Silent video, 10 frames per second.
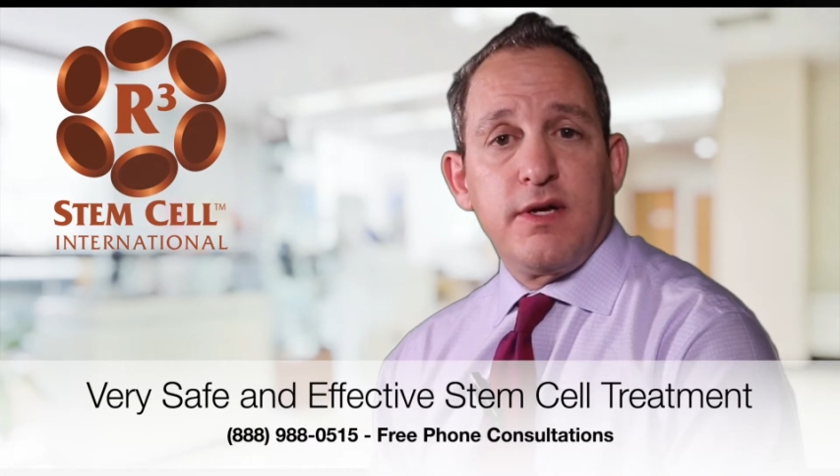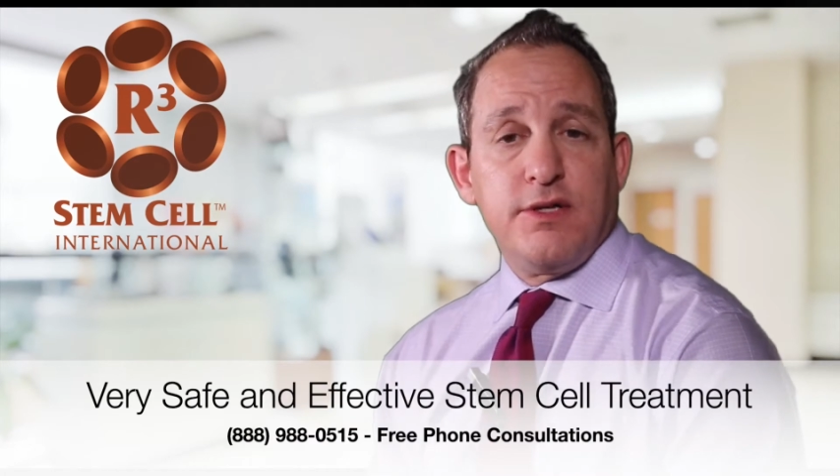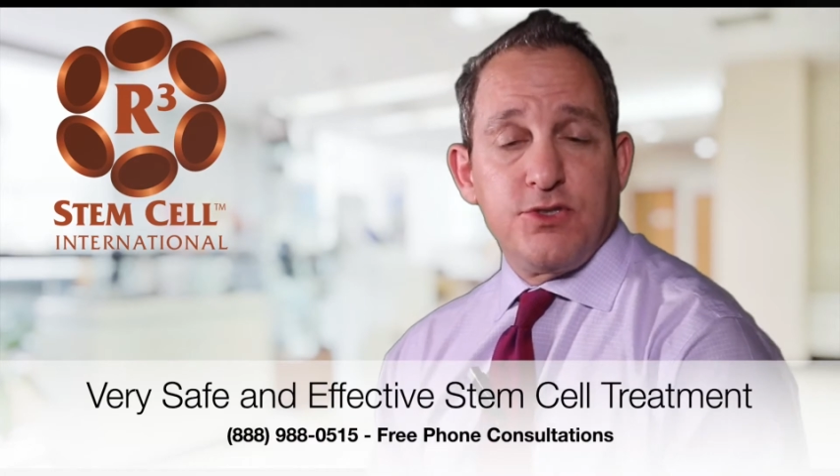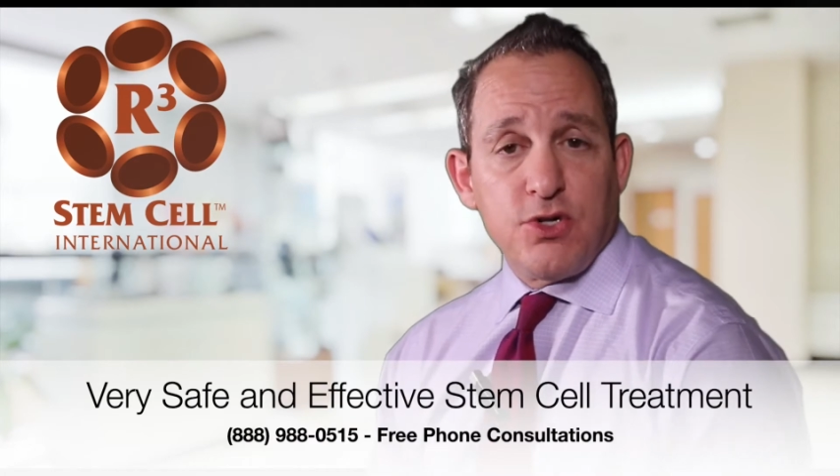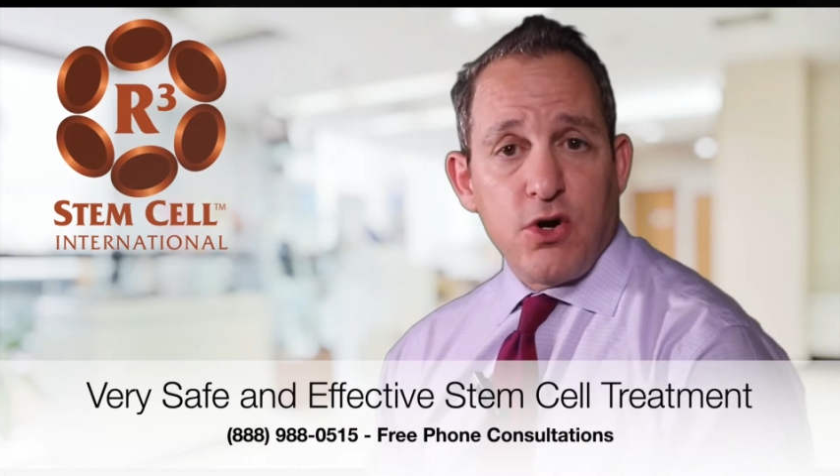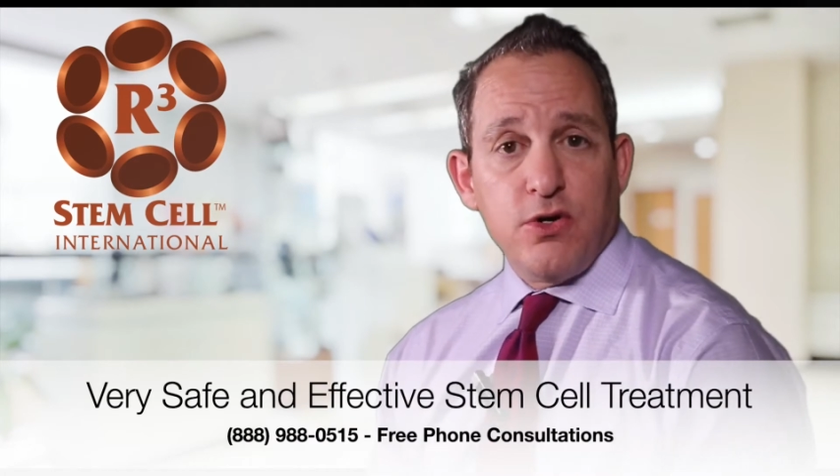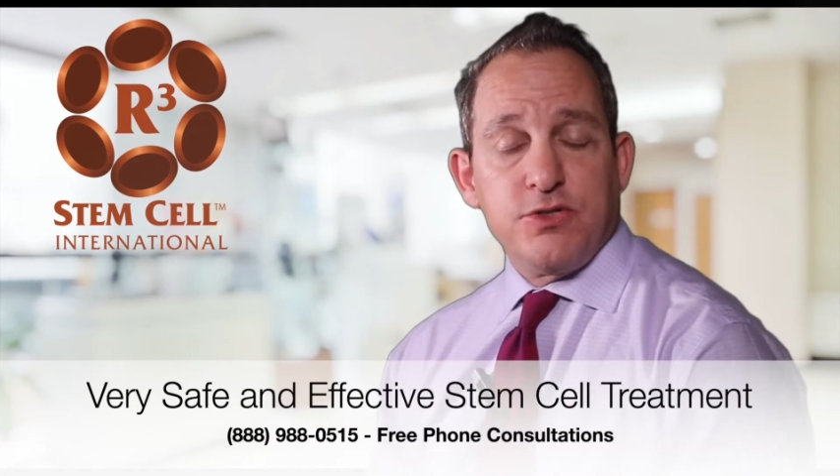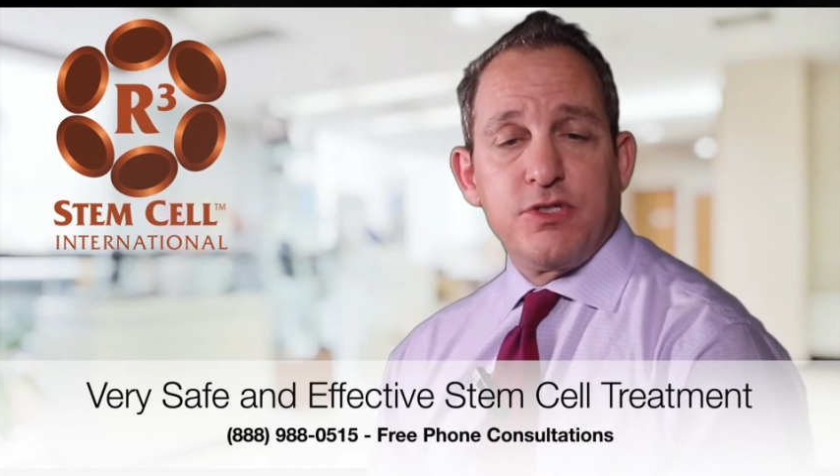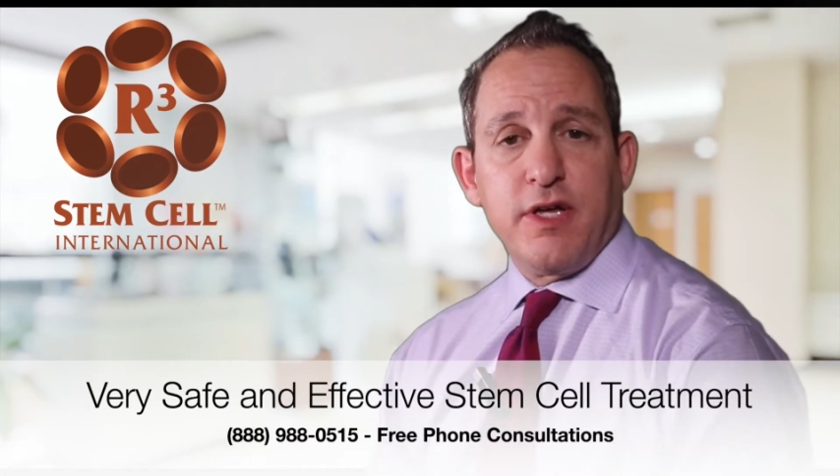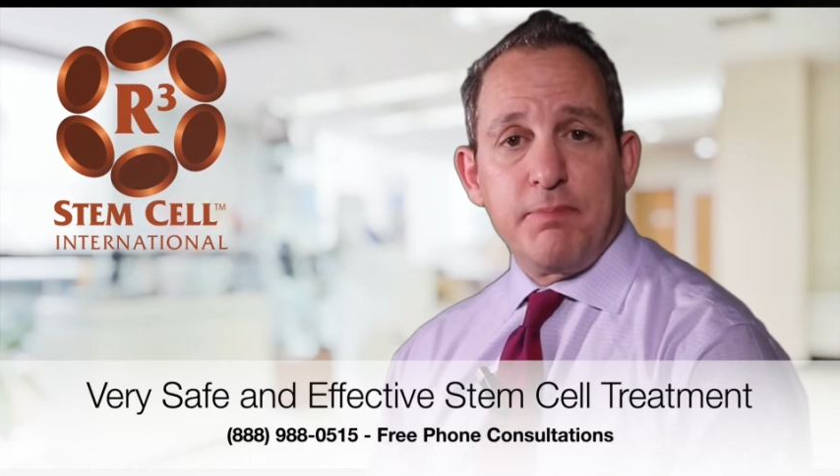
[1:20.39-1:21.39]

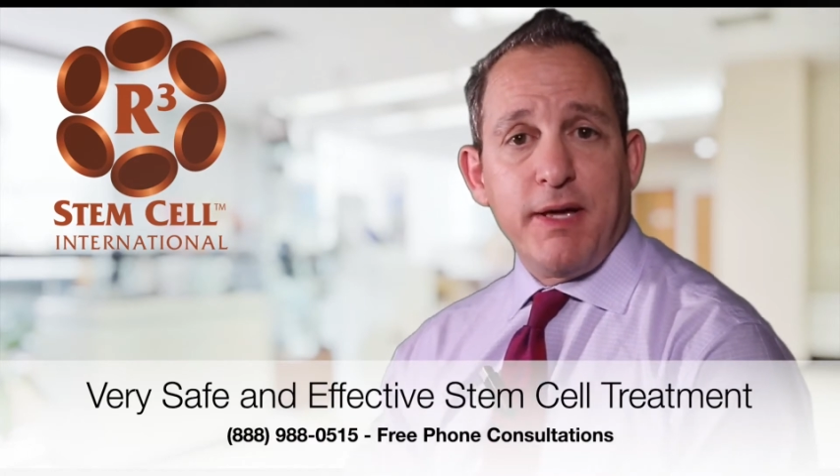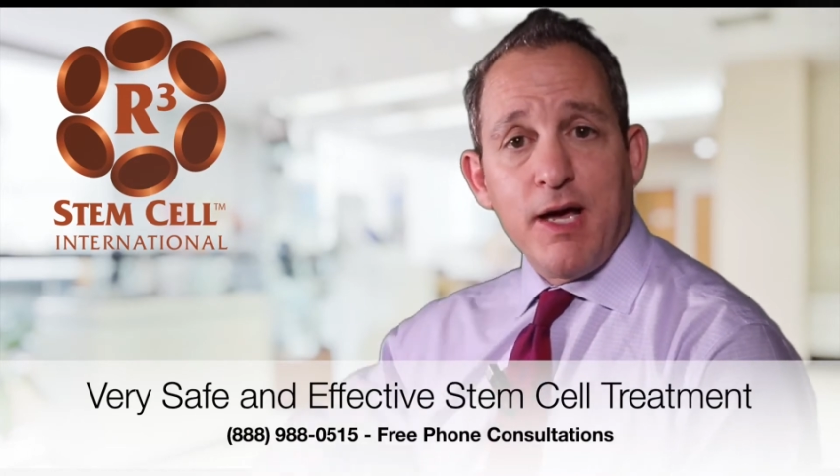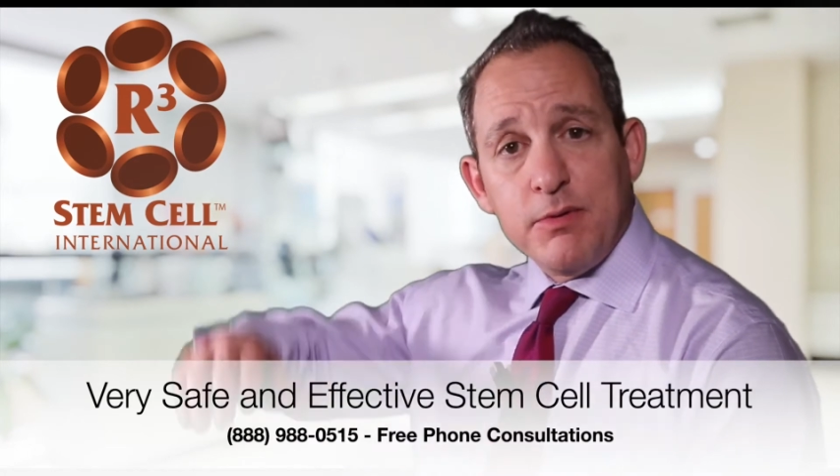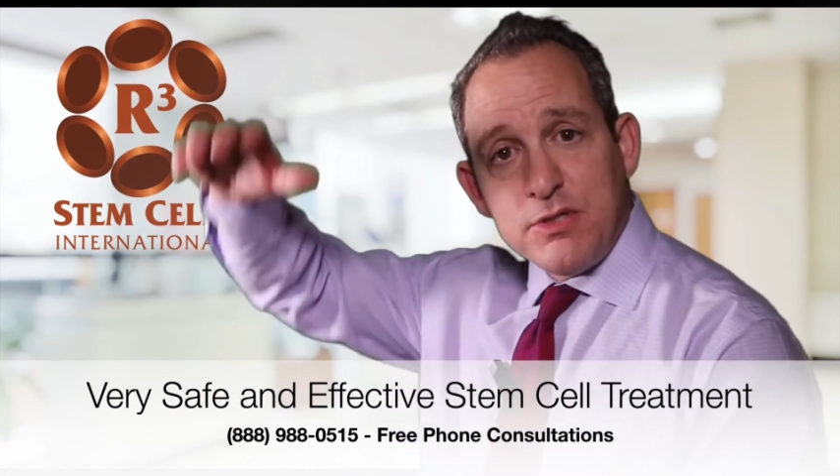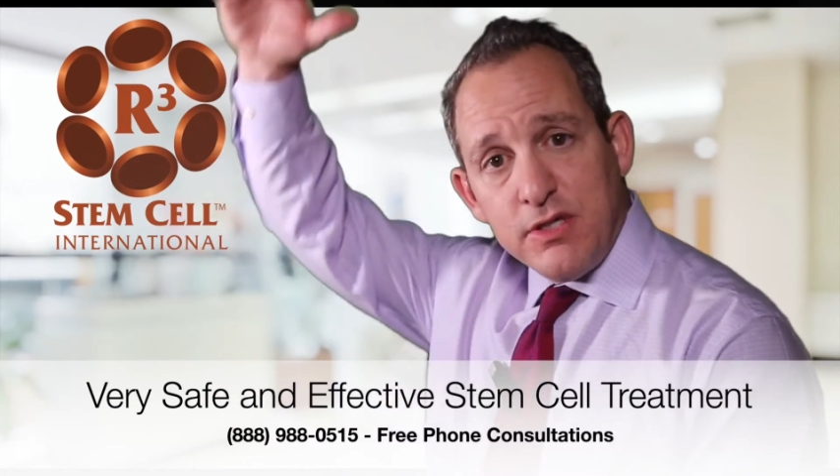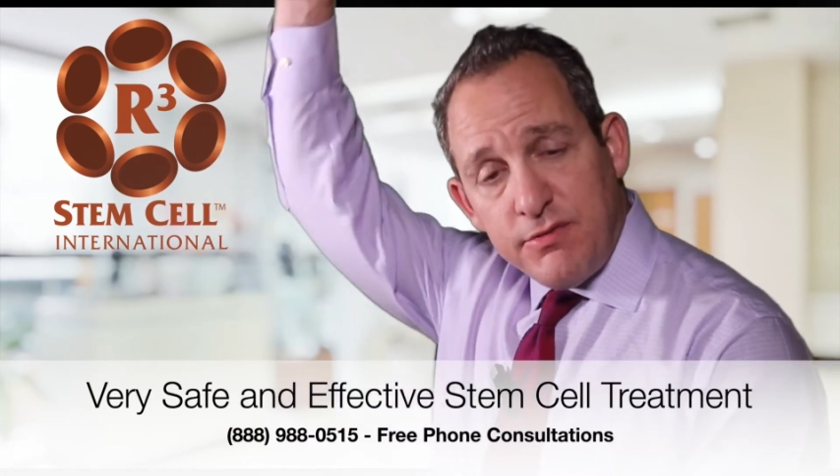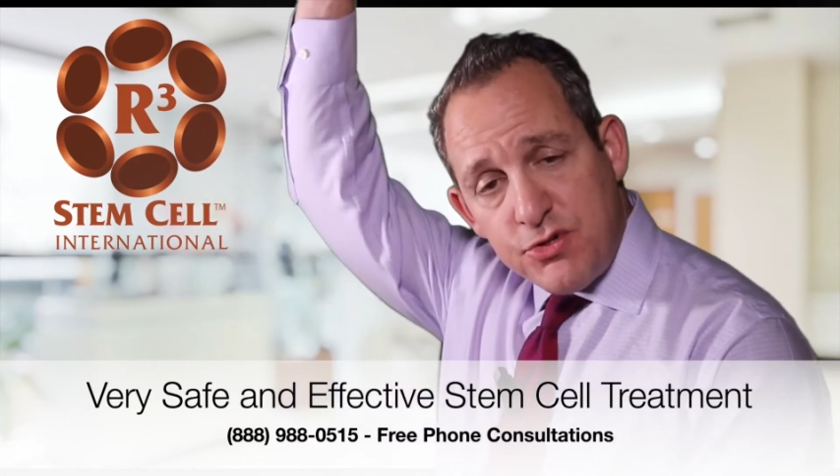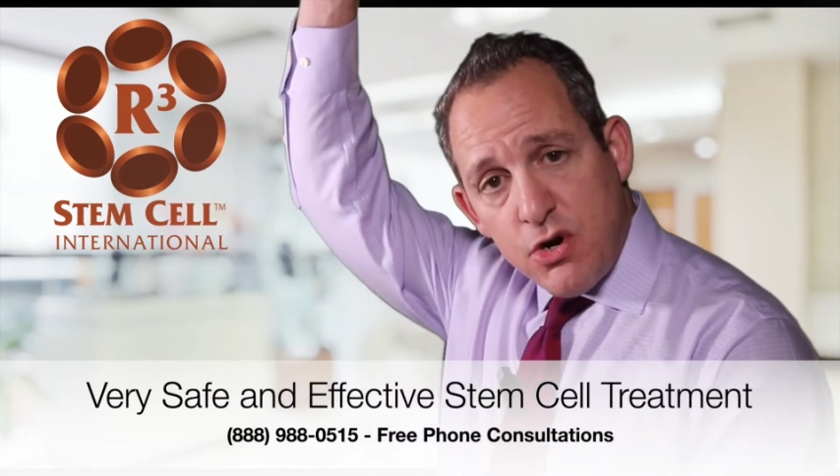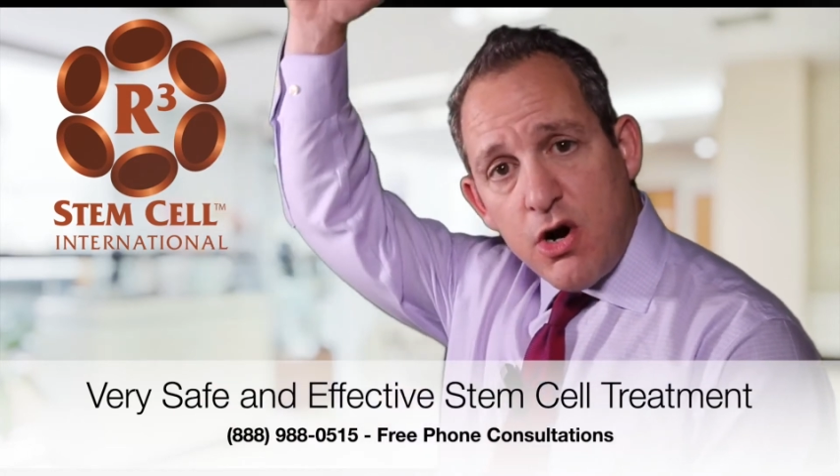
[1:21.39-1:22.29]
concerns, like being able to lift your